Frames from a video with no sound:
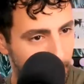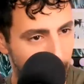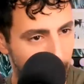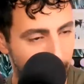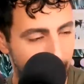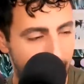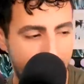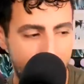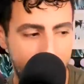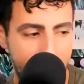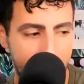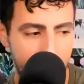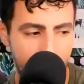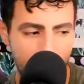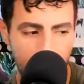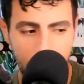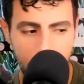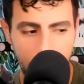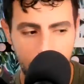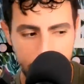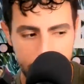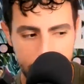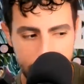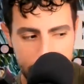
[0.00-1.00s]
Okay.
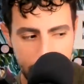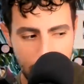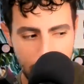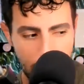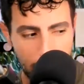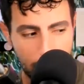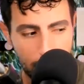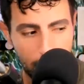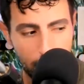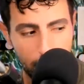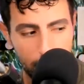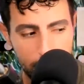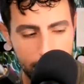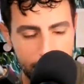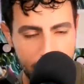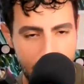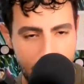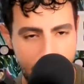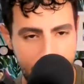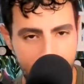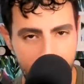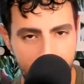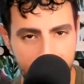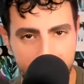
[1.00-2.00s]
So
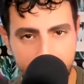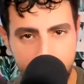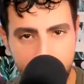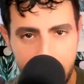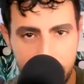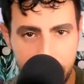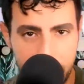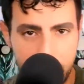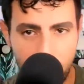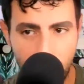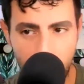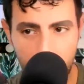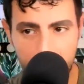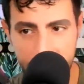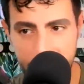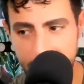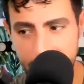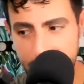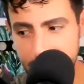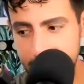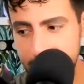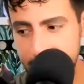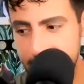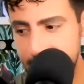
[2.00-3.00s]
shout out to baby
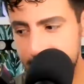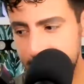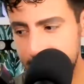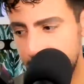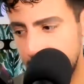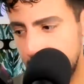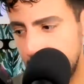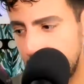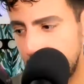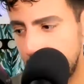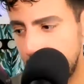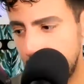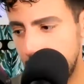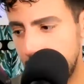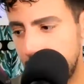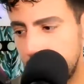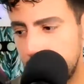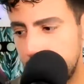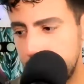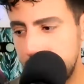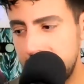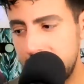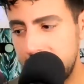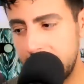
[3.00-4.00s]
gorgeous
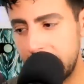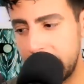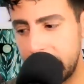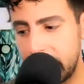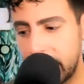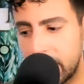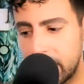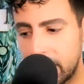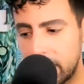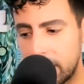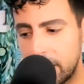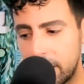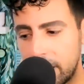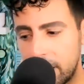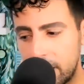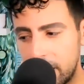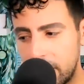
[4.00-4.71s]
for meeting